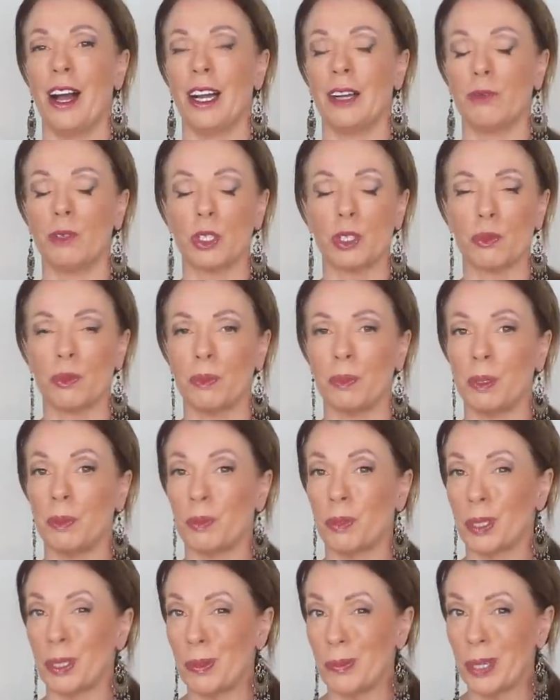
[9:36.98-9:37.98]
which would be
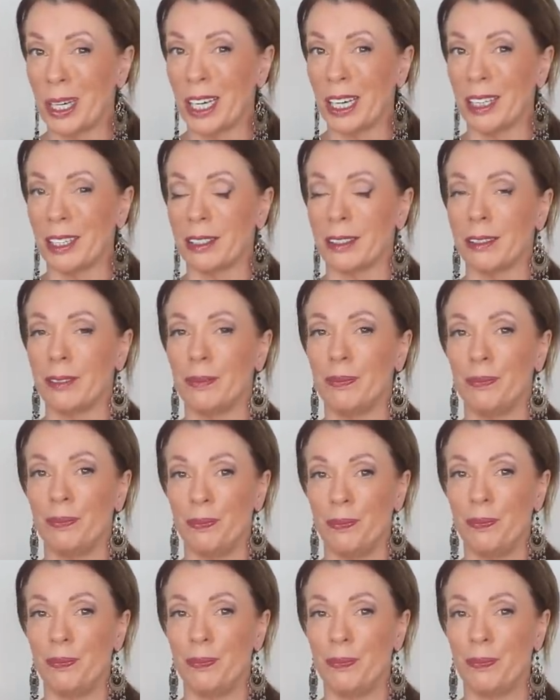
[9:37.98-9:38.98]
pretty bad.
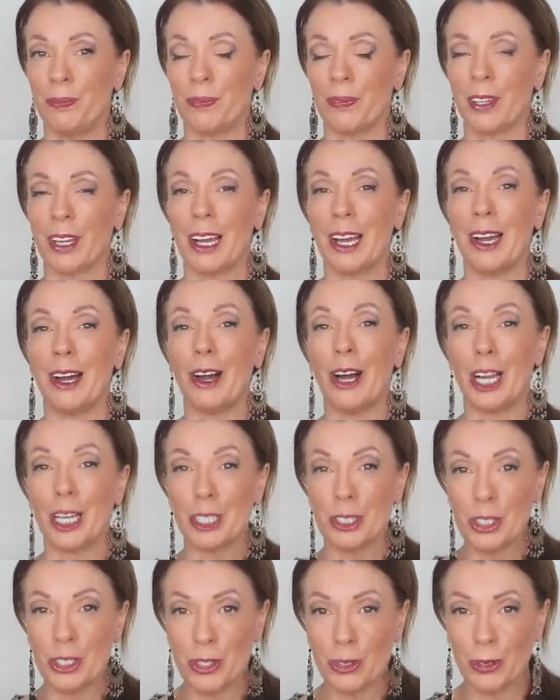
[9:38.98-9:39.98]
I
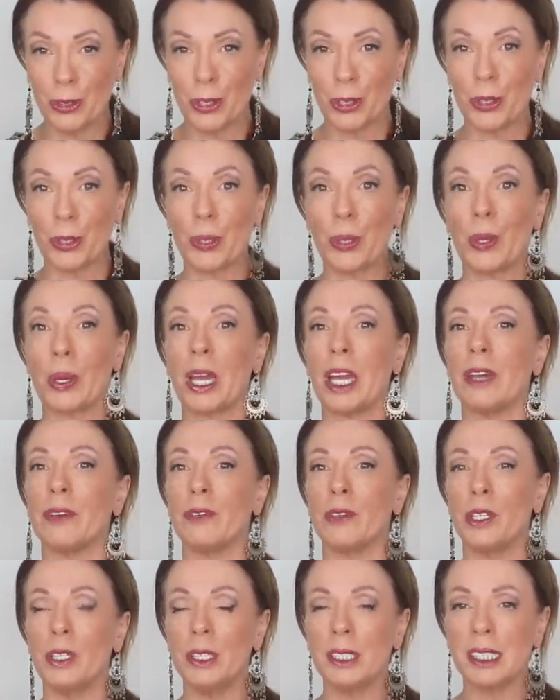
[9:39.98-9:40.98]
assure you,
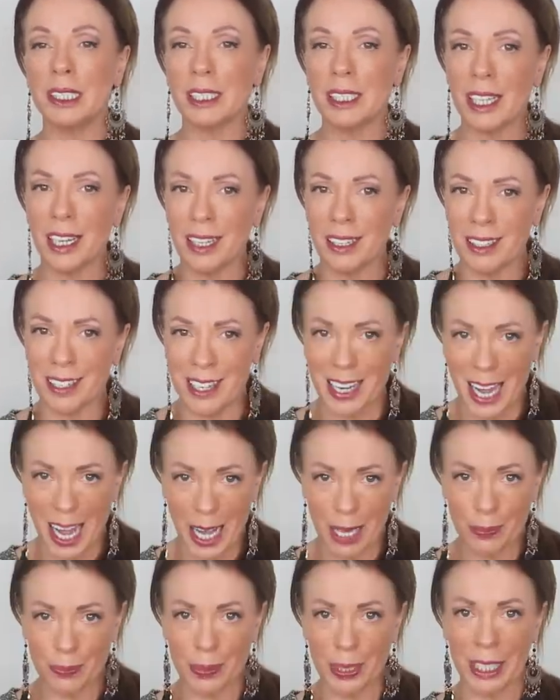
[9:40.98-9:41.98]
if you start
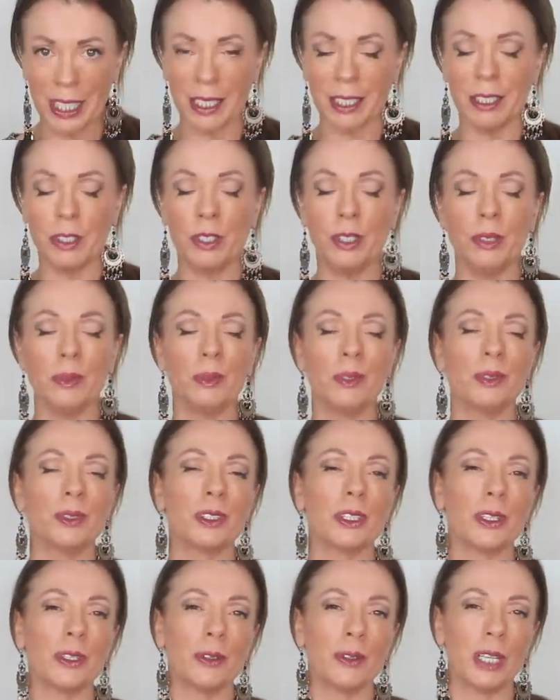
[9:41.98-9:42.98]
napping, you will
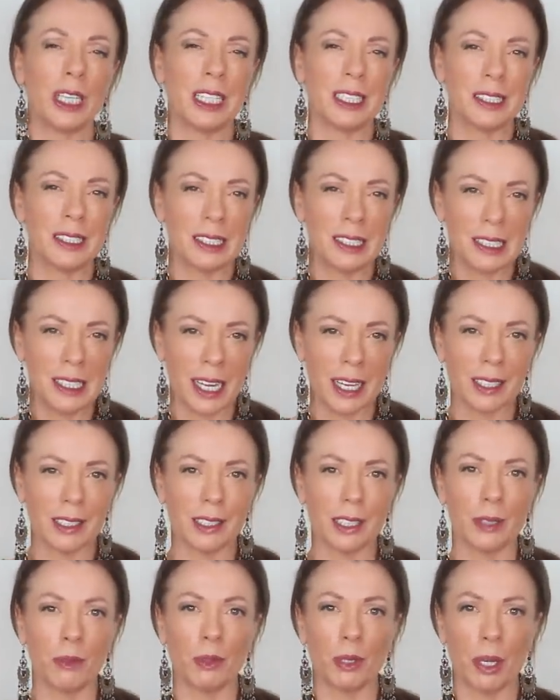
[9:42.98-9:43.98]
know
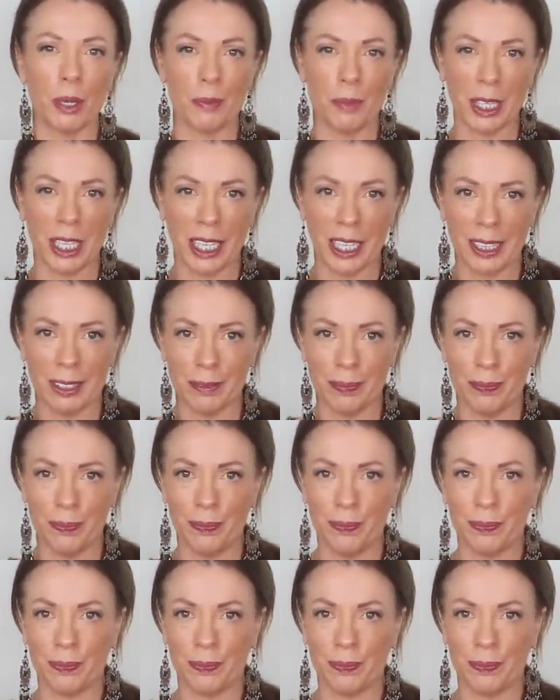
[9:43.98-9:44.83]
exactly what I mean.